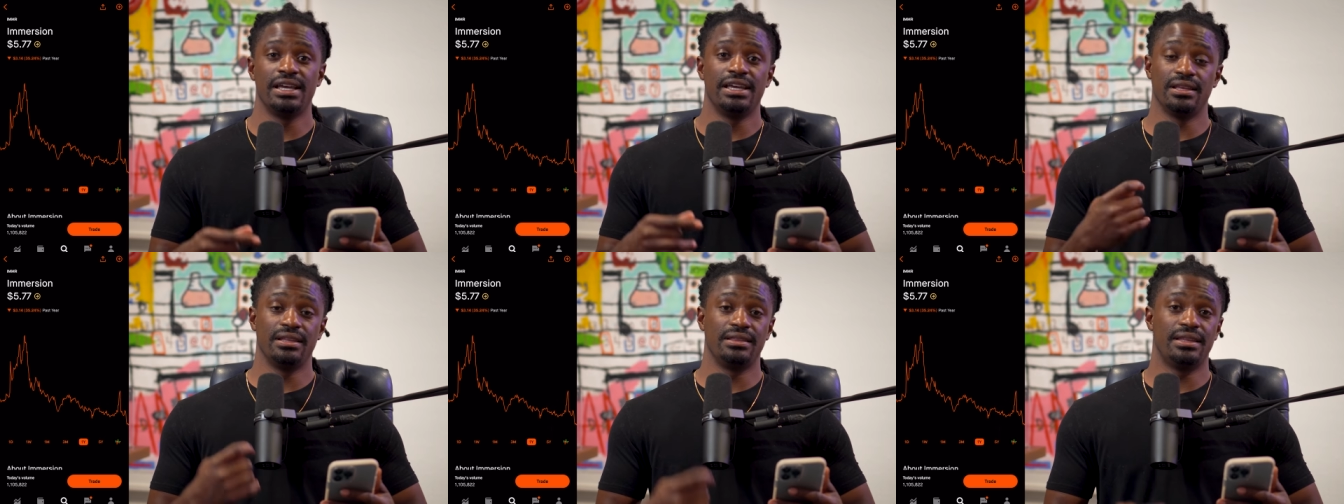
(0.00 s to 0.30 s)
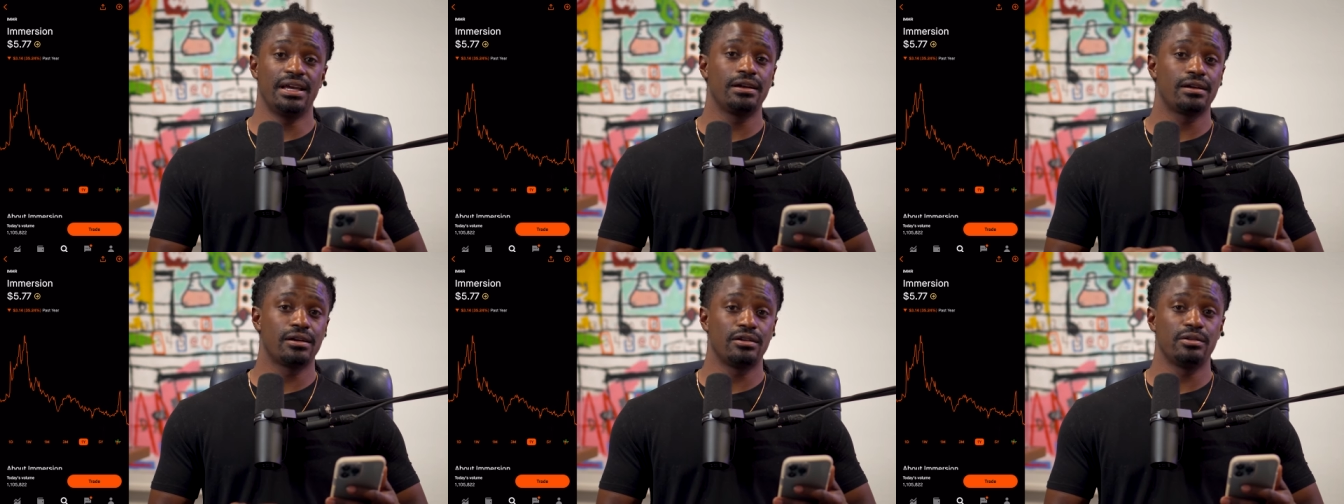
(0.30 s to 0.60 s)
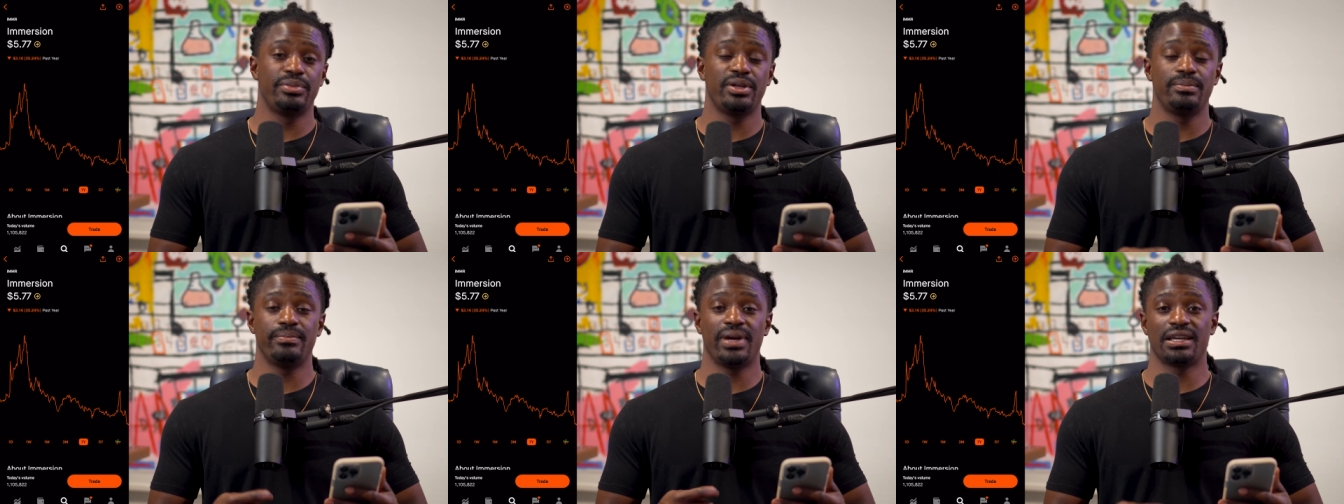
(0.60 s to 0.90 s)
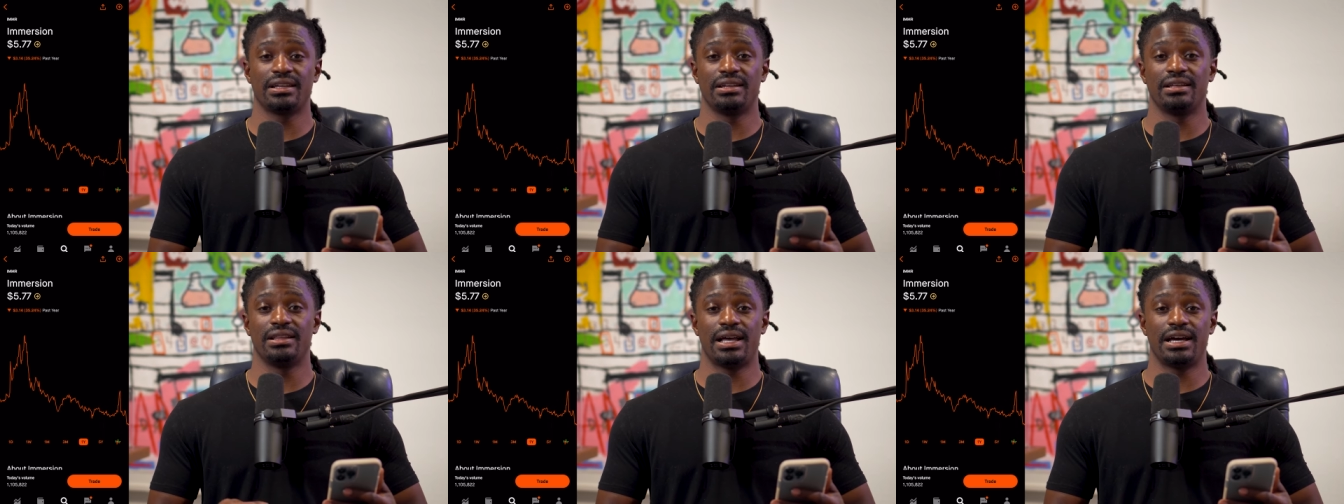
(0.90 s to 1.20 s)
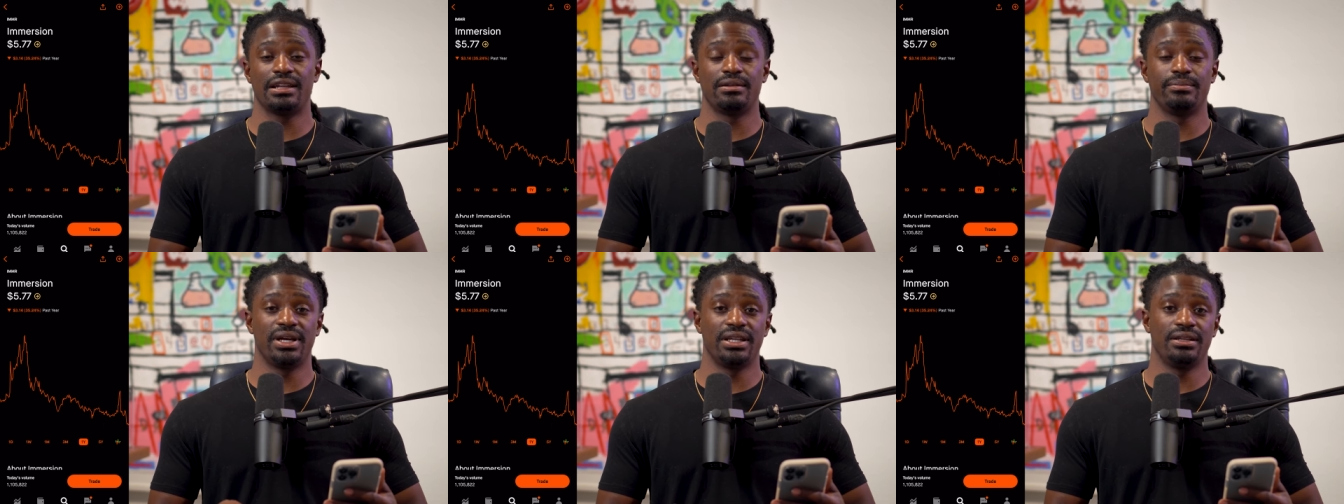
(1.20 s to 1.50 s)
then they're going to be making a
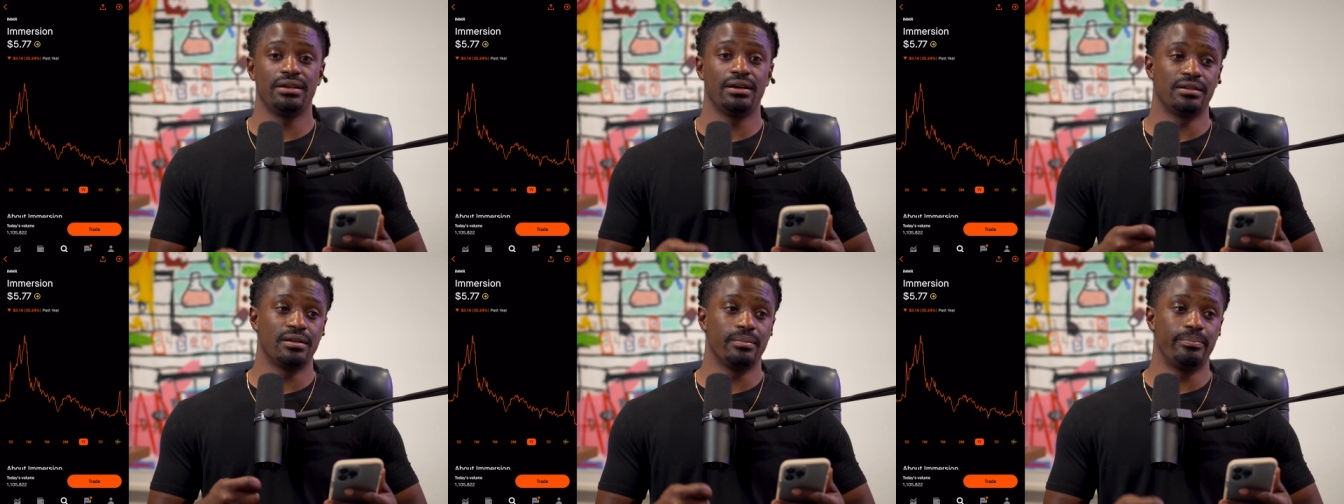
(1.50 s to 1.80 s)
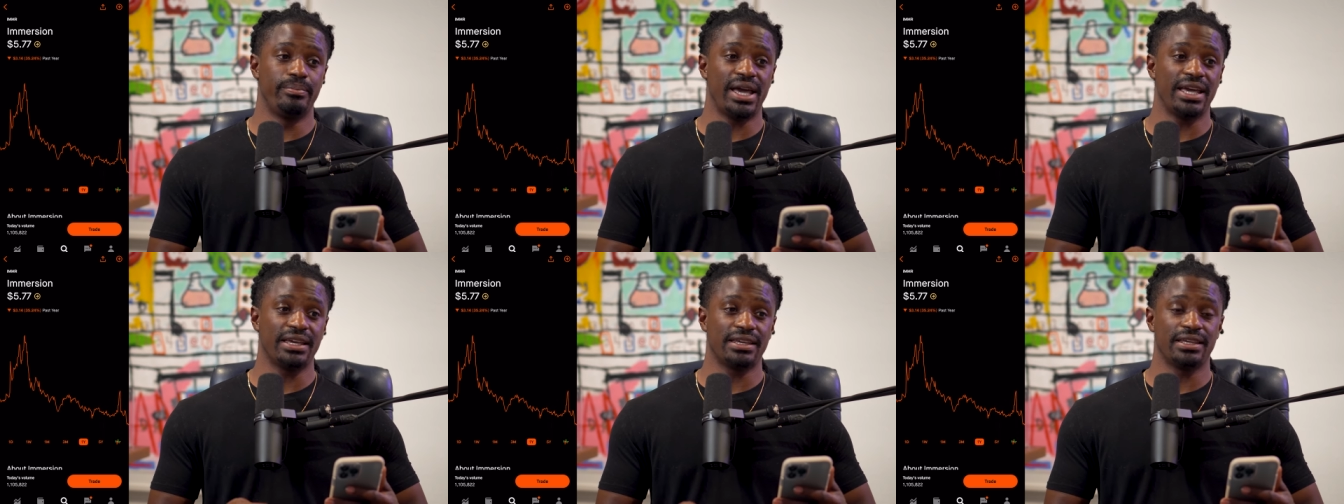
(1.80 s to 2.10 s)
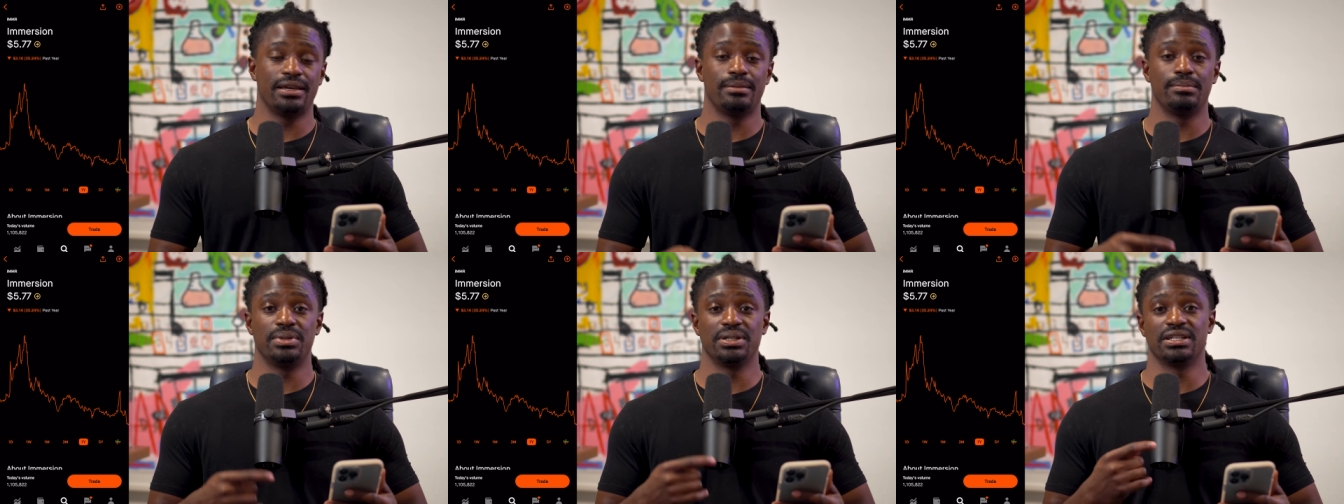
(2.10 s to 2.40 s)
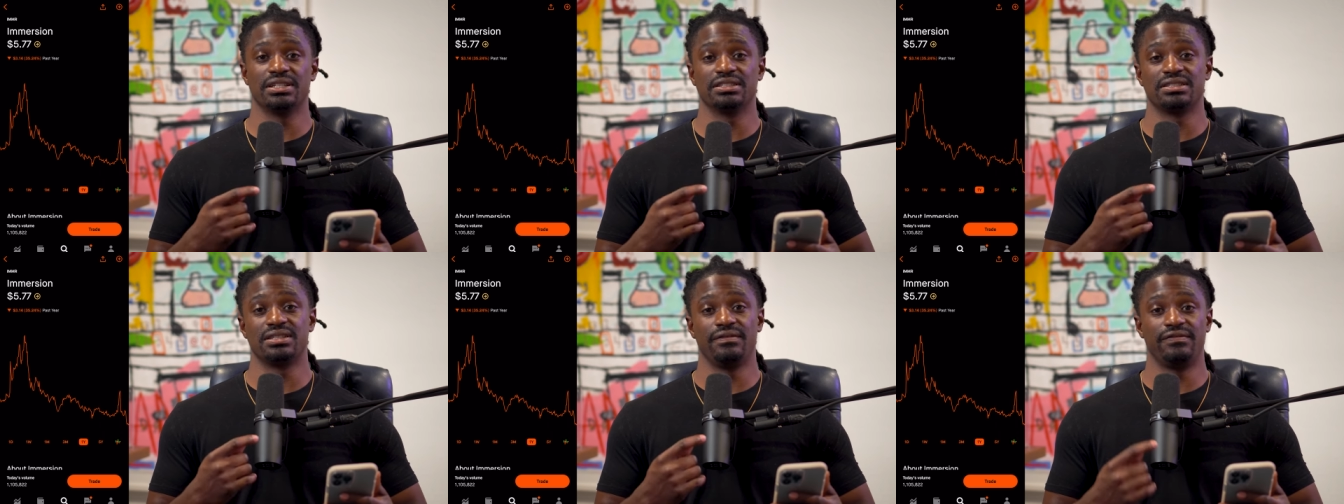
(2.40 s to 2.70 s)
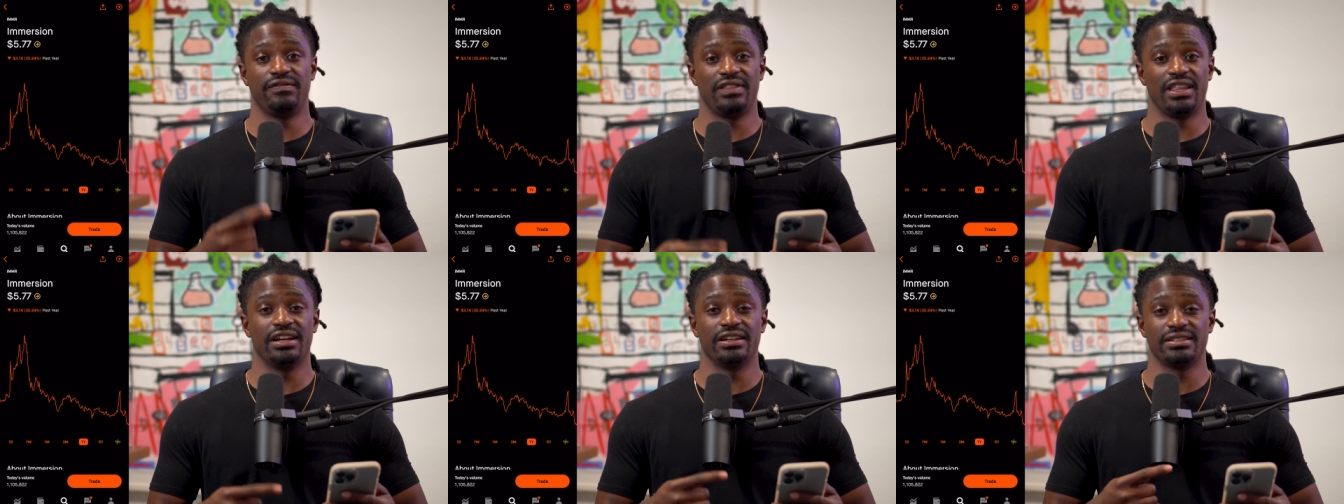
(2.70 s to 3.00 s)
lot of money on the back end because of
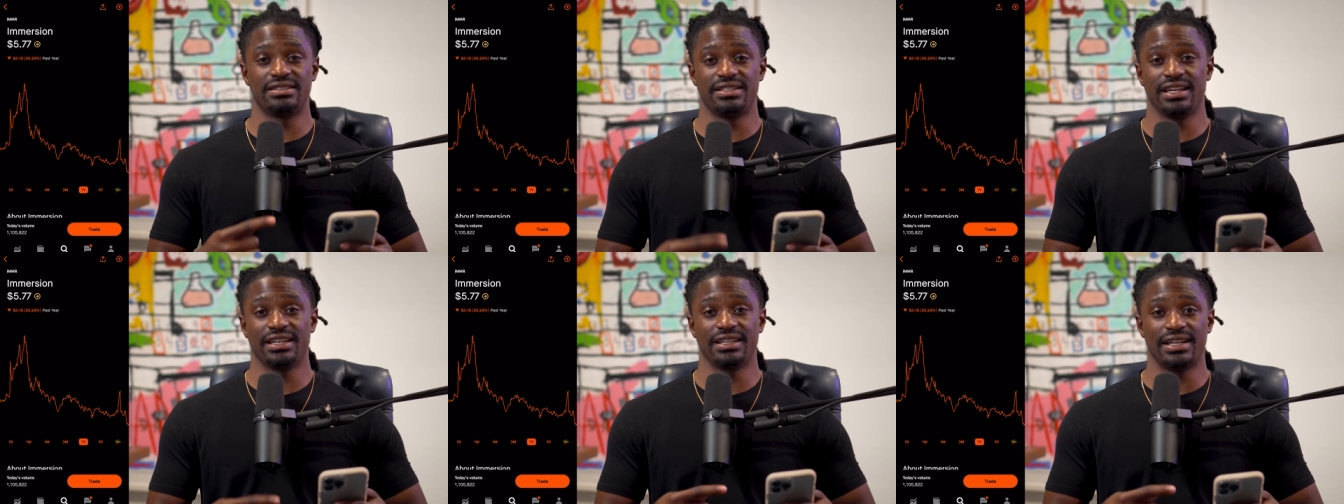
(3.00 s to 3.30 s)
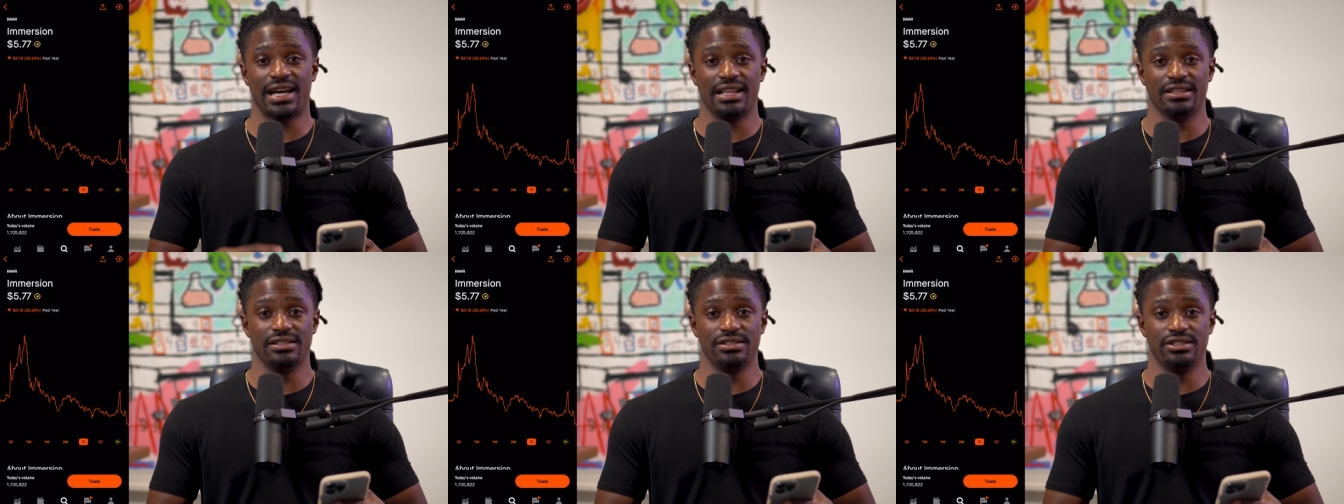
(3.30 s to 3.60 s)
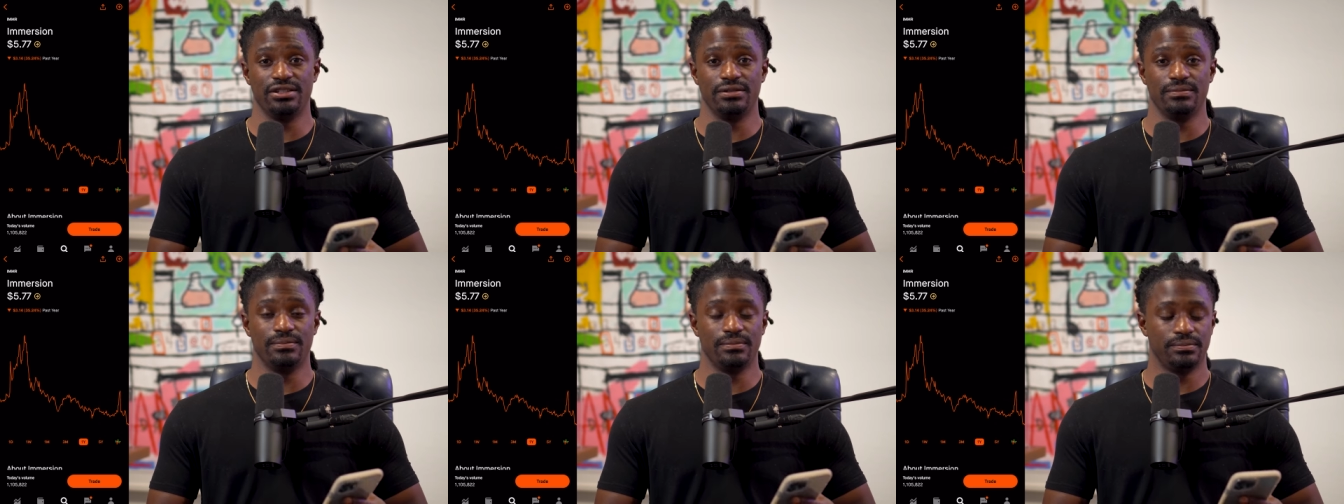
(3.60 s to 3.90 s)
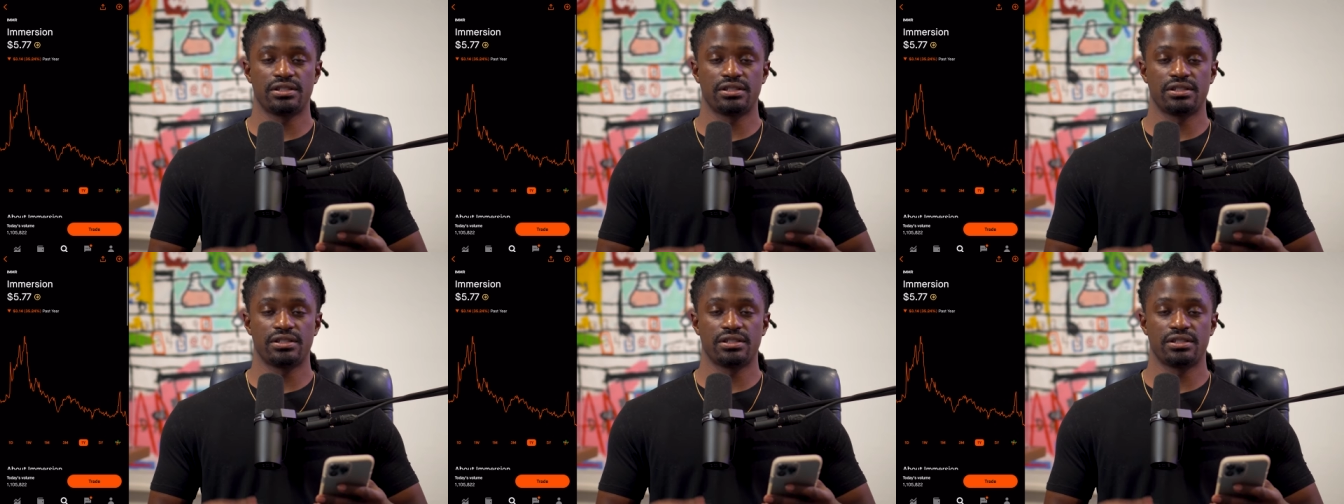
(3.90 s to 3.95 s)
their technology.